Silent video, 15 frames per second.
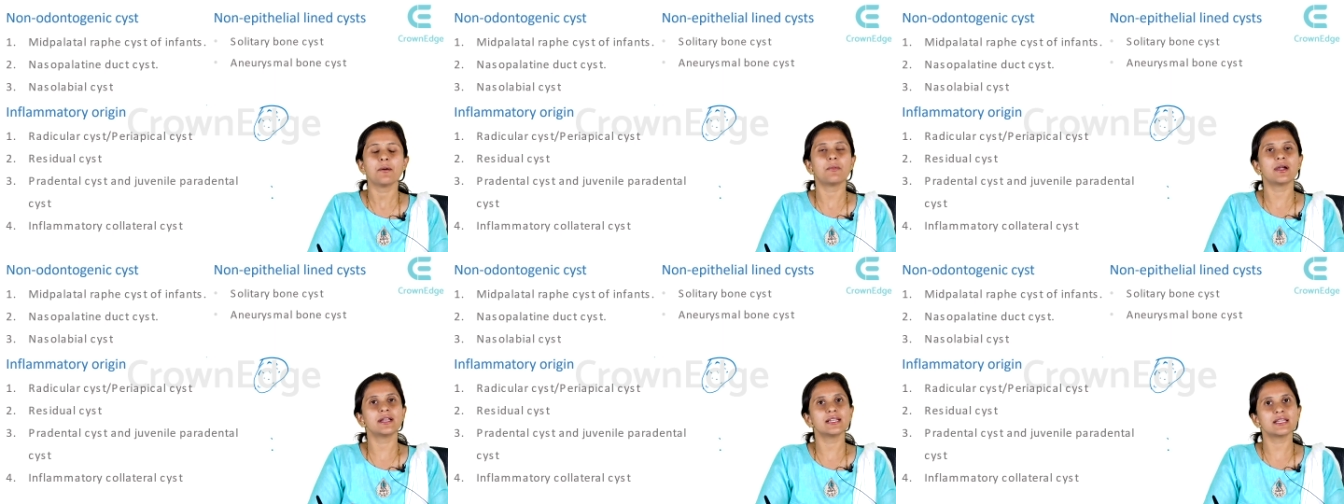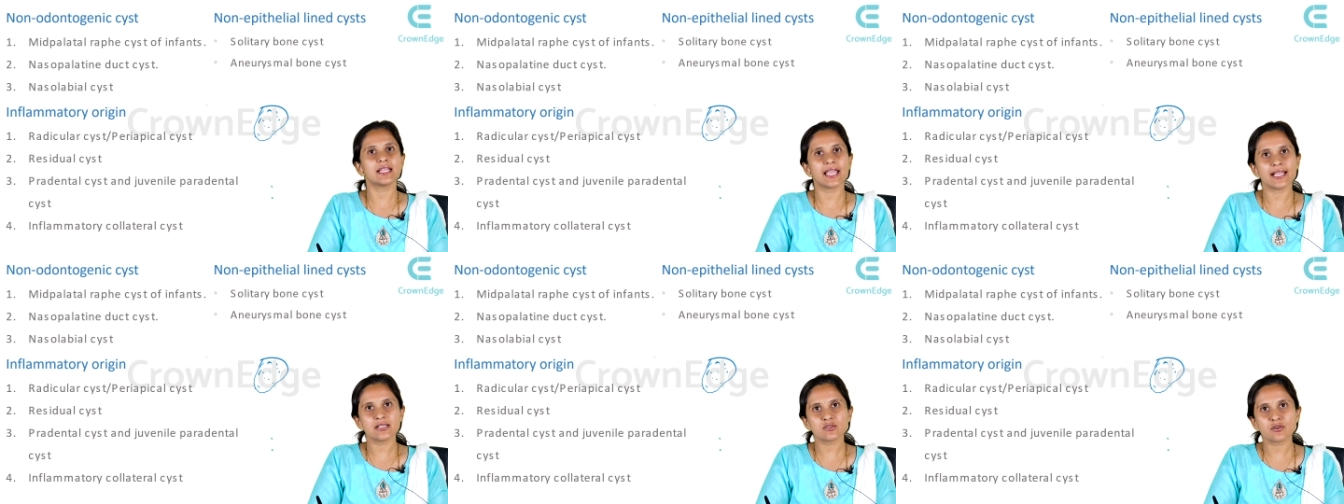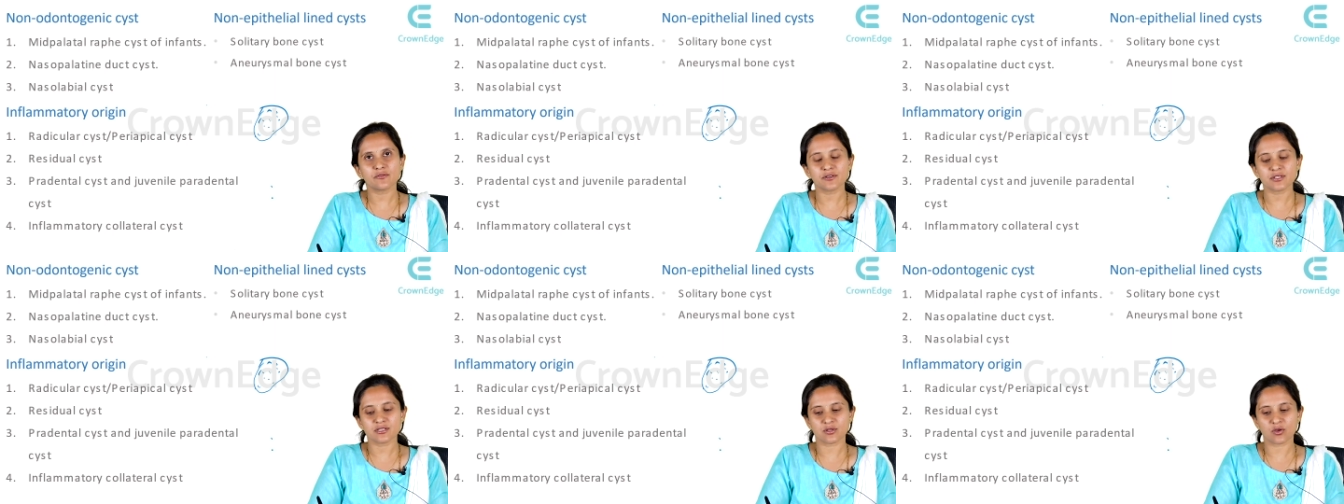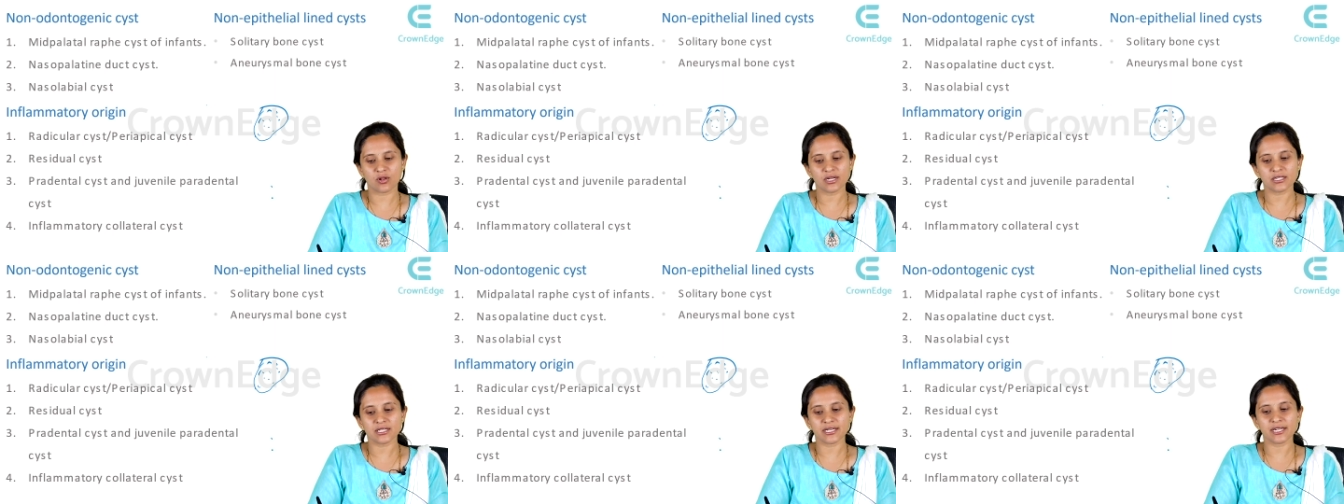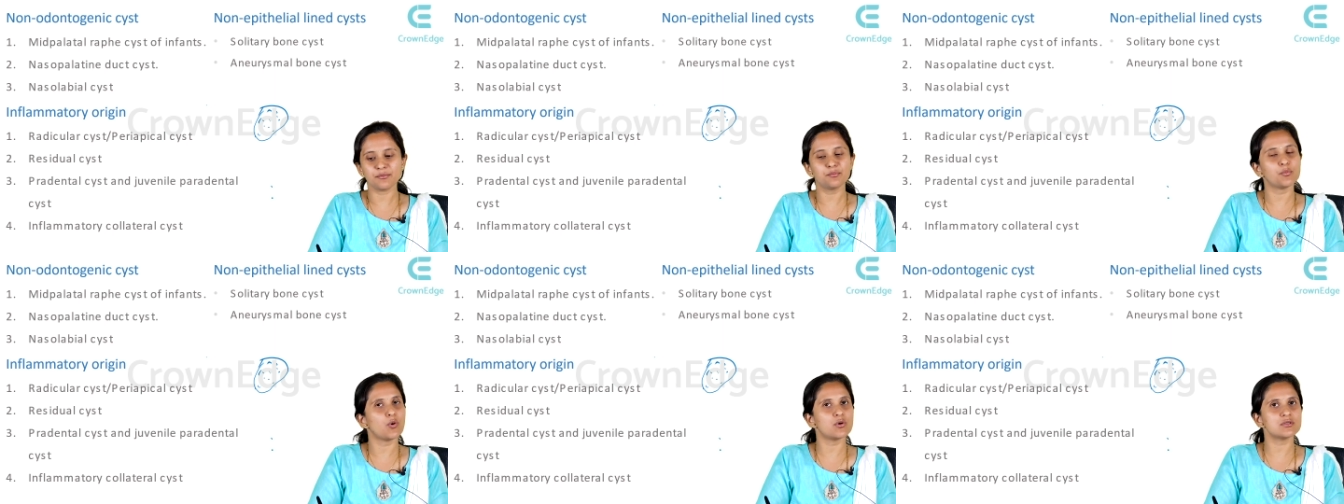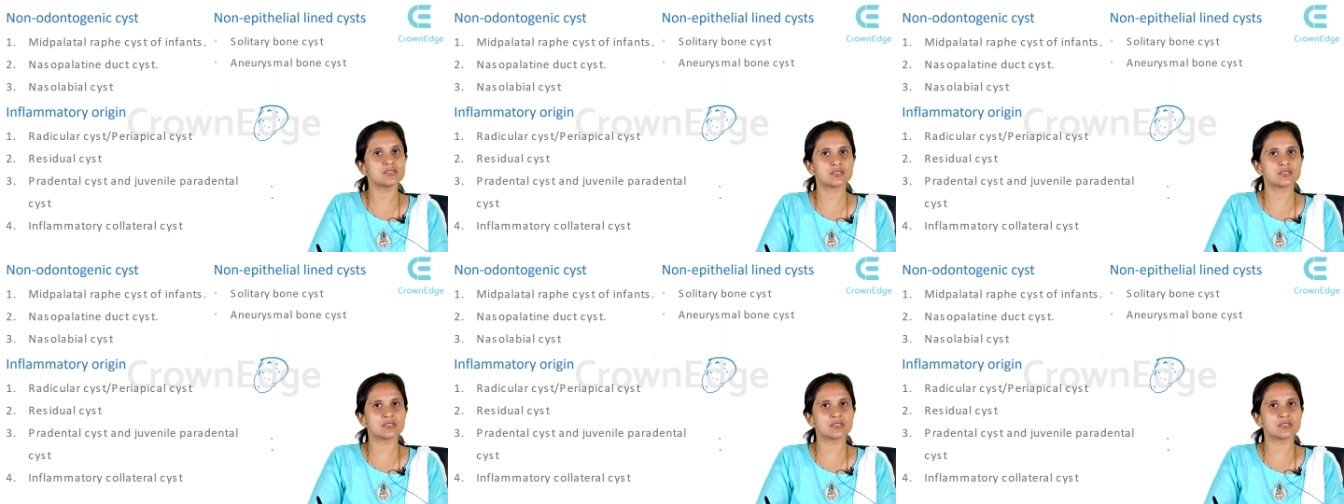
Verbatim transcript: But in case of a solitary bone